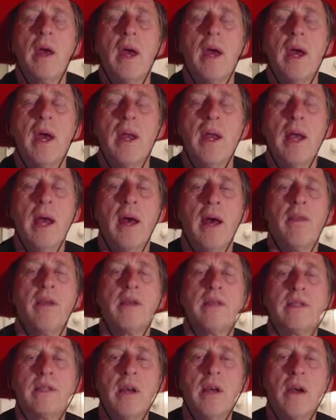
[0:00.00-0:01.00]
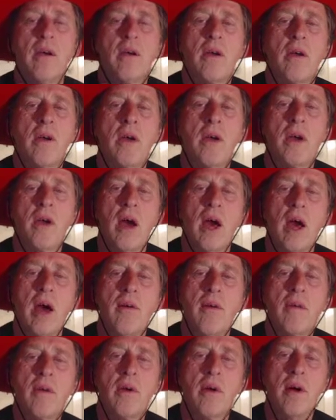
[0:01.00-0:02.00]
and now there's no
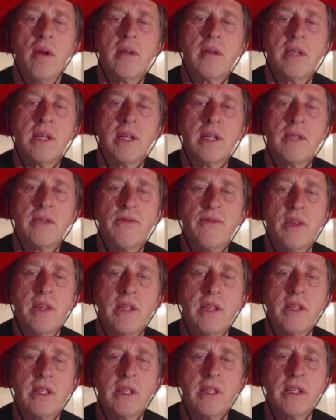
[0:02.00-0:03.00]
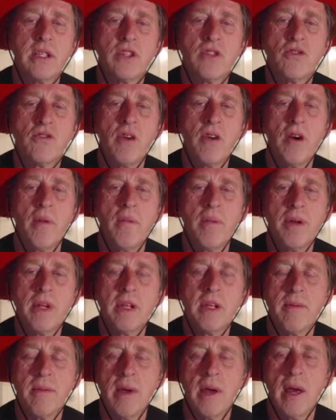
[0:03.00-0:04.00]
contest for this strong
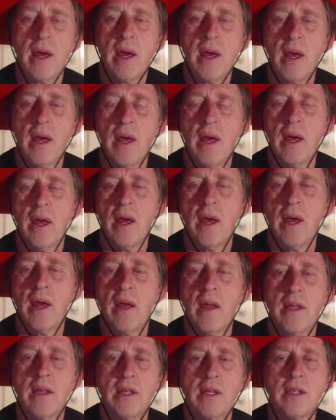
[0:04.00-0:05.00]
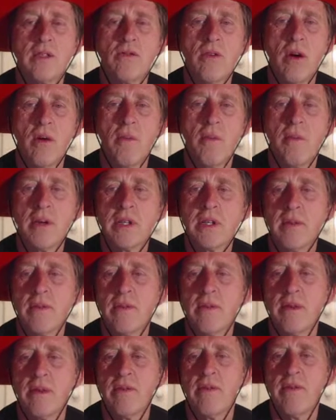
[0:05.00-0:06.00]
bishop here. The strong
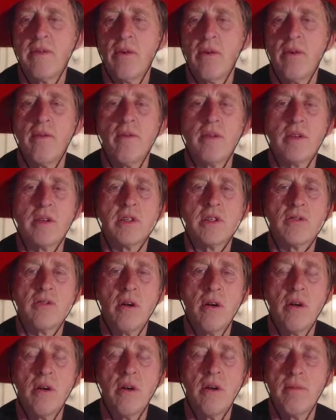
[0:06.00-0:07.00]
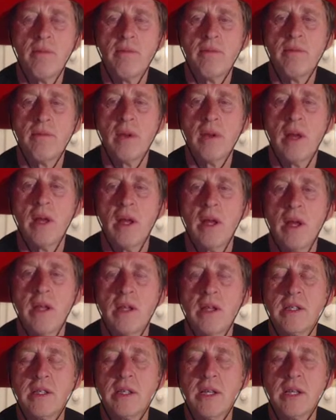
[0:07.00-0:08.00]
bishop is very, very strong.
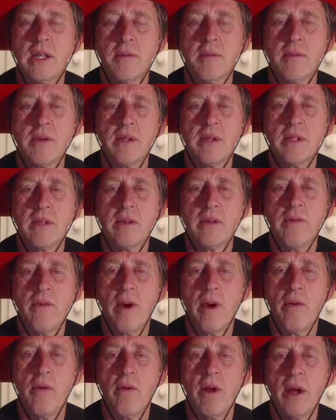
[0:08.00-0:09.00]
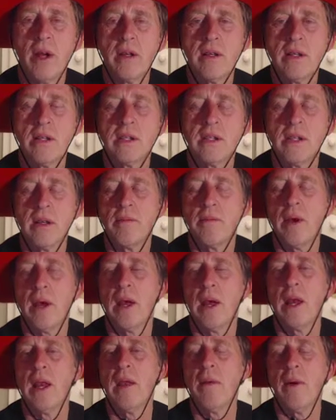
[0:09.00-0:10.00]
Sounds a bit sort of ironic, doesn't it?
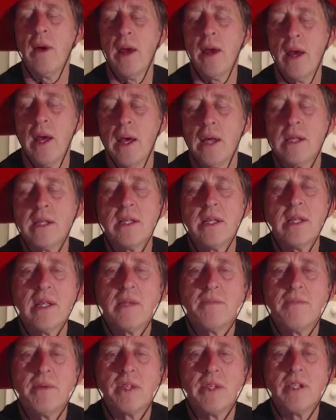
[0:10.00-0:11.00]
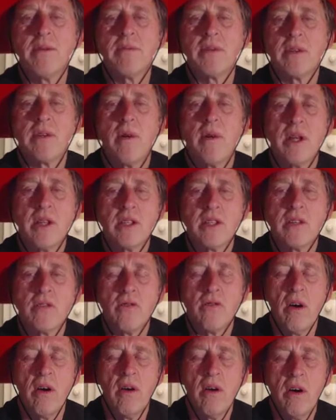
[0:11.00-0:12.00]
But anyway, so this bishop's quite
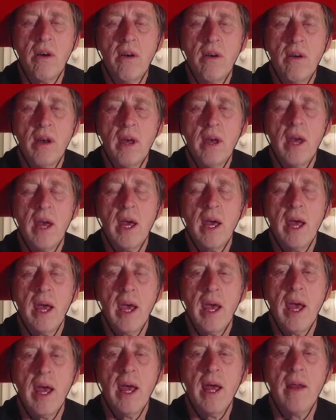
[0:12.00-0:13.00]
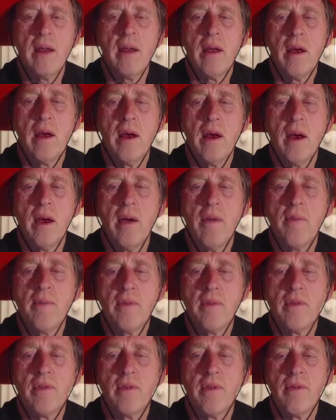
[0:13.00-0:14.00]
strong, and
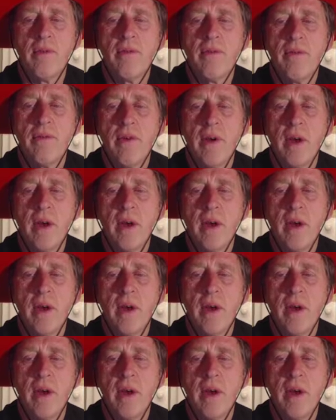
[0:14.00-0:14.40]
I'm sort of